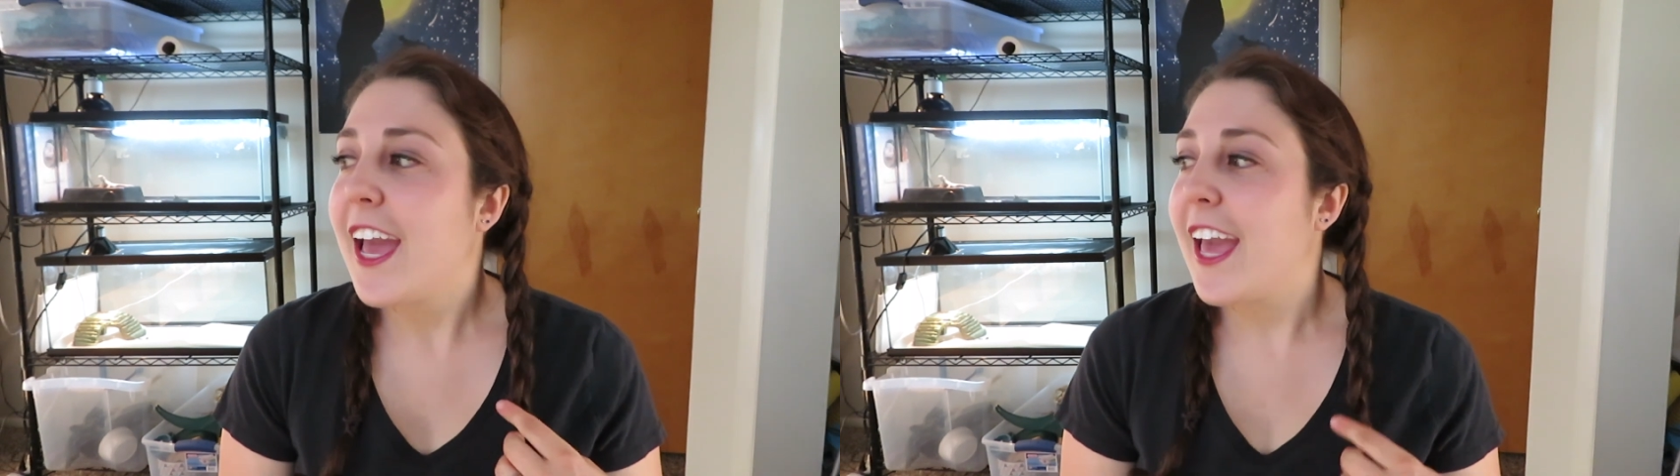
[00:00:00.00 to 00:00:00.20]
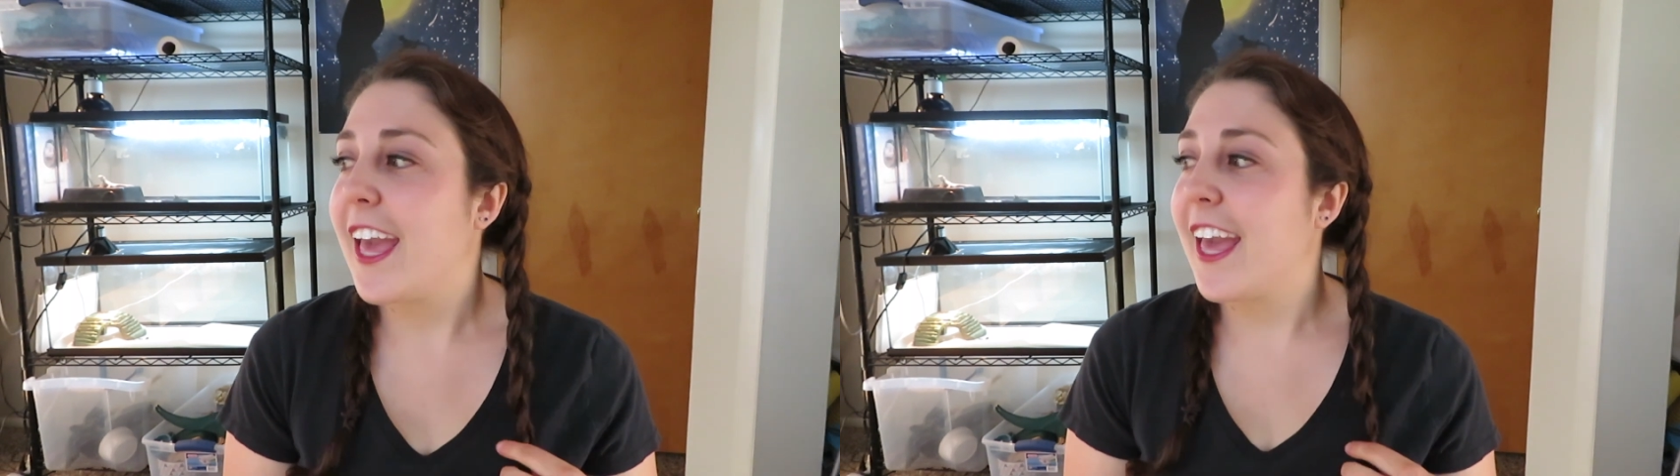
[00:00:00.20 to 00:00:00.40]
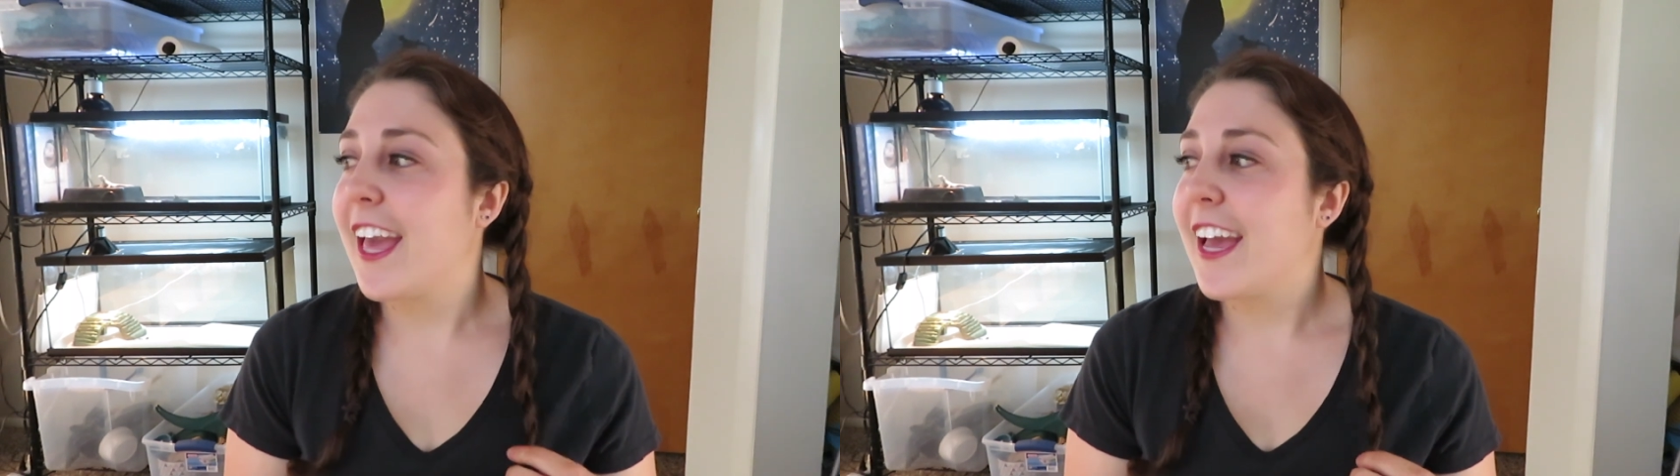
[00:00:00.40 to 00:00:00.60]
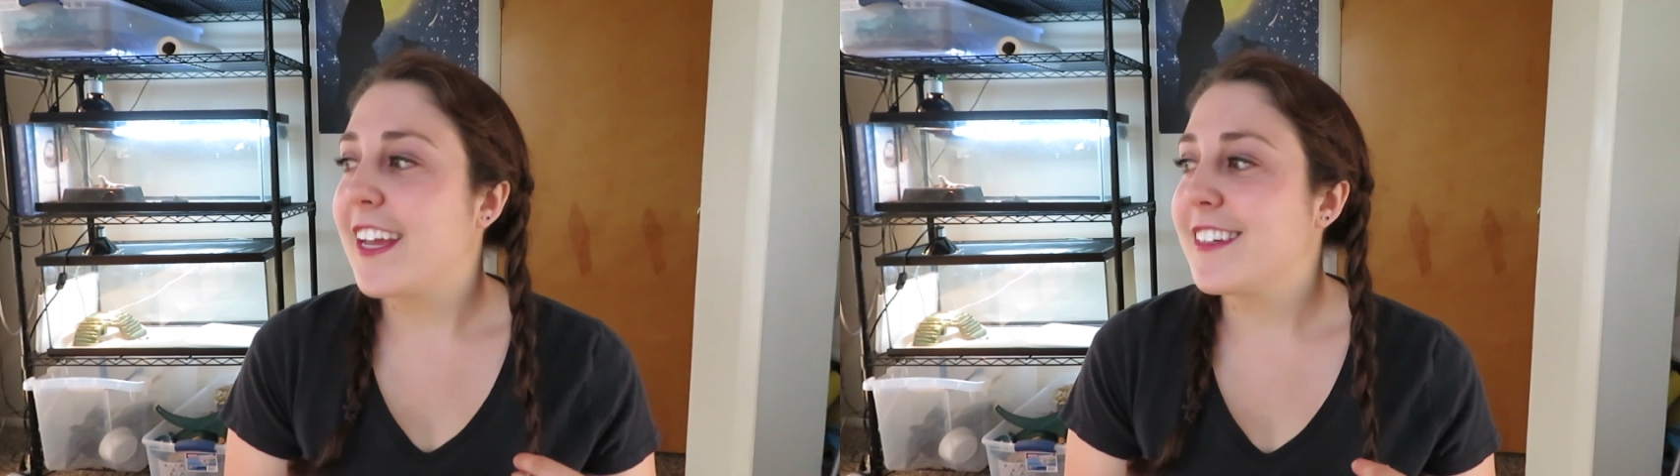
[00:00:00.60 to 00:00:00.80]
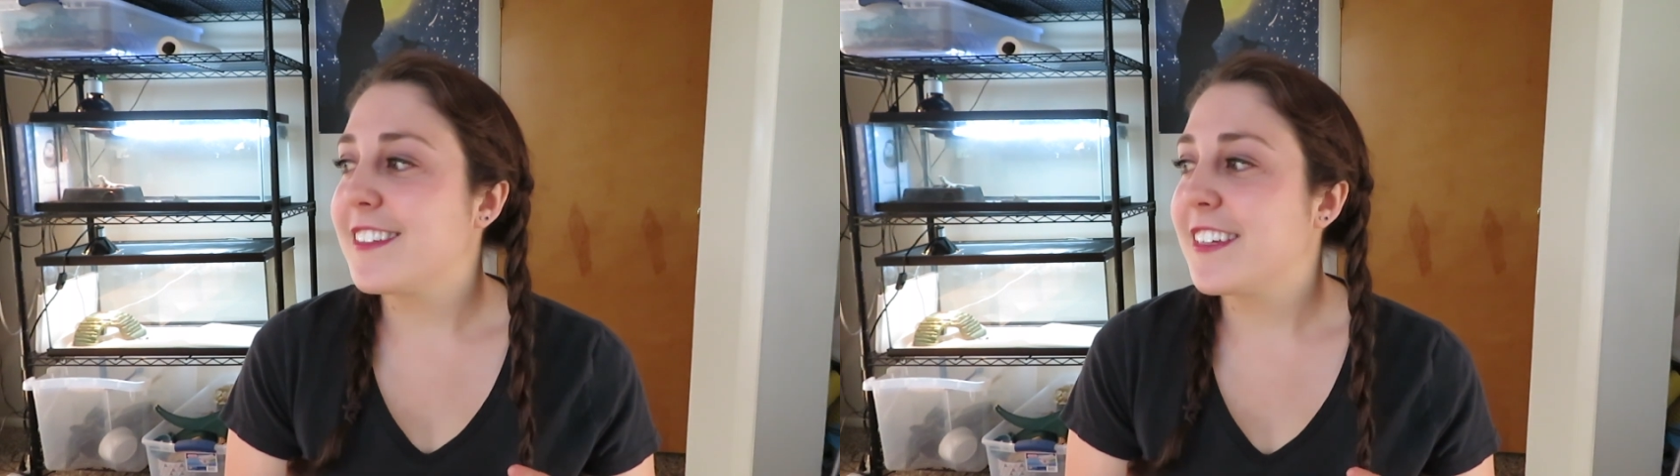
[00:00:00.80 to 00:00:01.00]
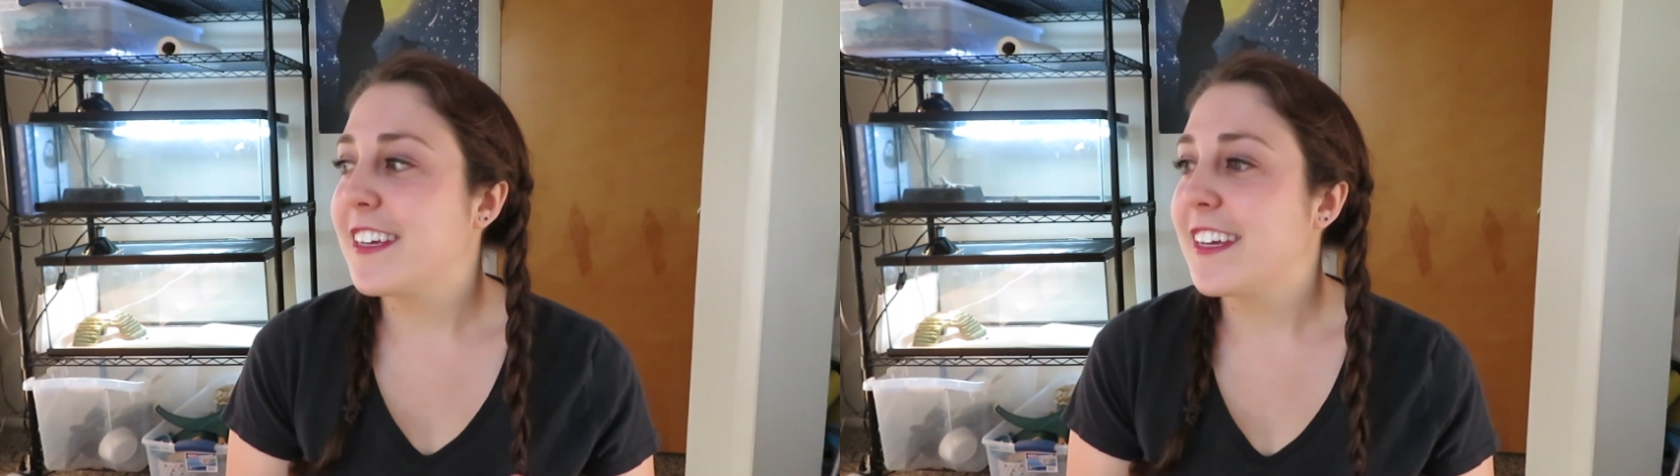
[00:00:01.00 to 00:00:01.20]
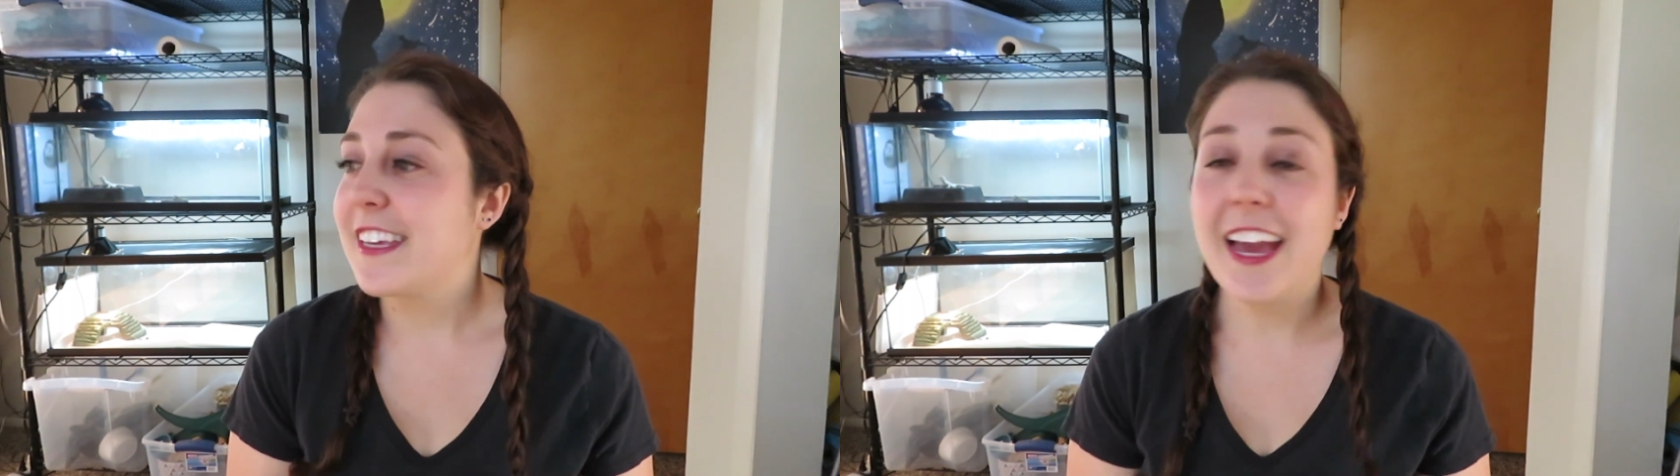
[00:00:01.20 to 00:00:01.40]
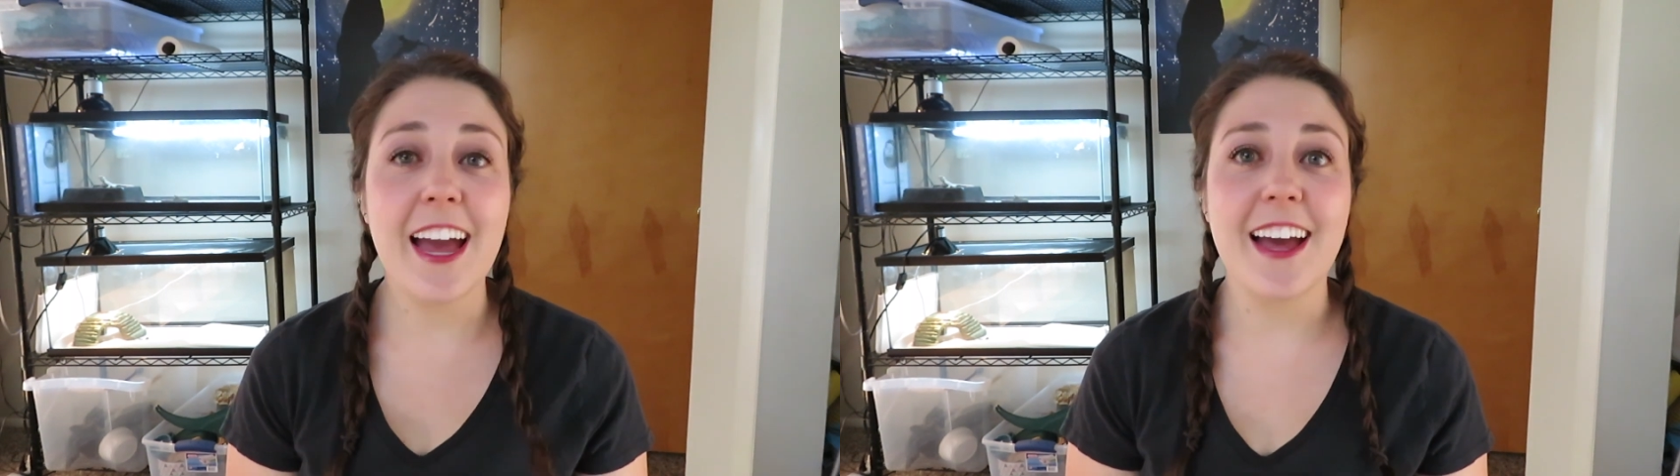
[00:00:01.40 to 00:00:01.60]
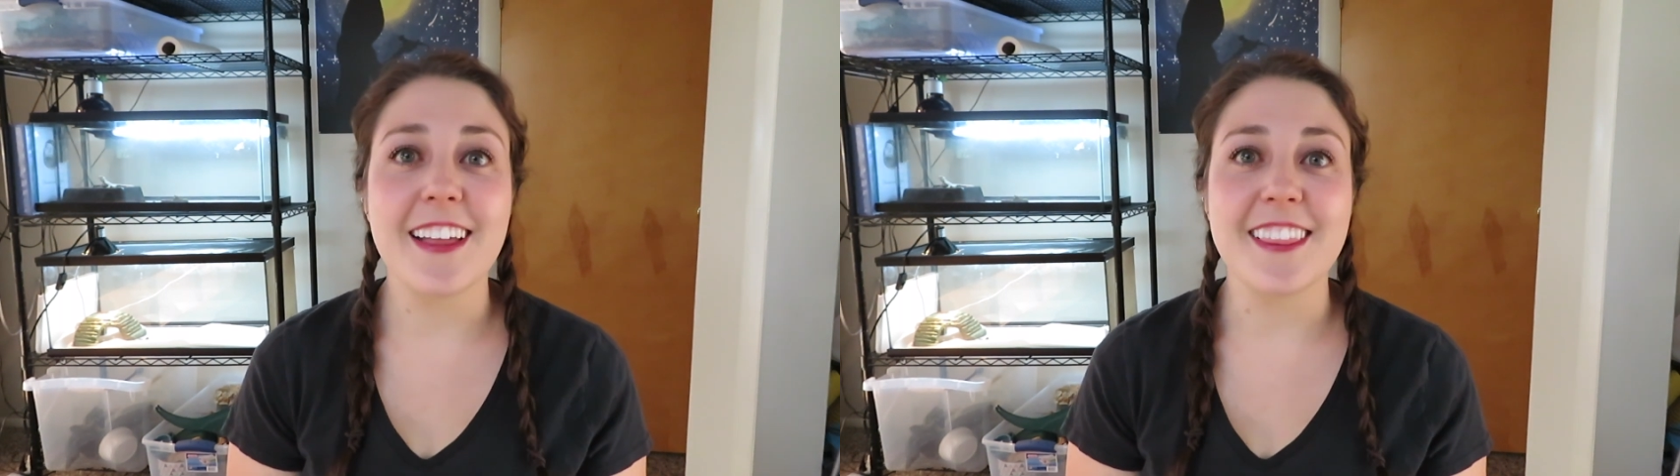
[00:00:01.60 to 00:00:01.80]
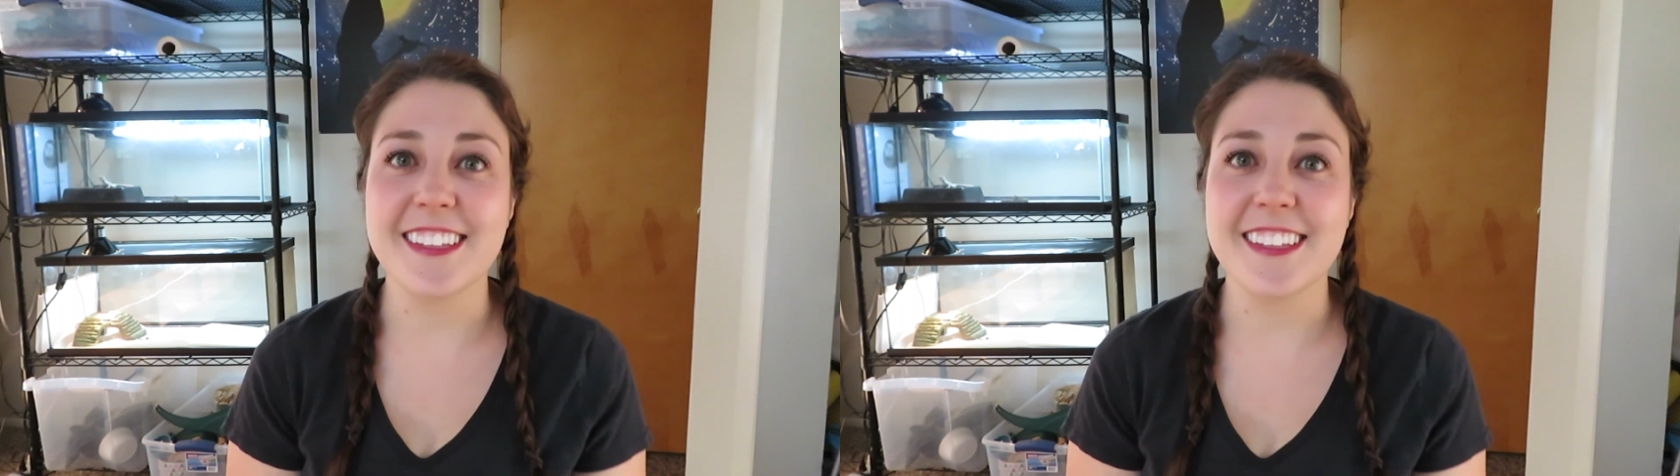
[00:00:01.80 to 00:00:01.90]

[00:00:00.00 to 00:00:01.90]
And yeah,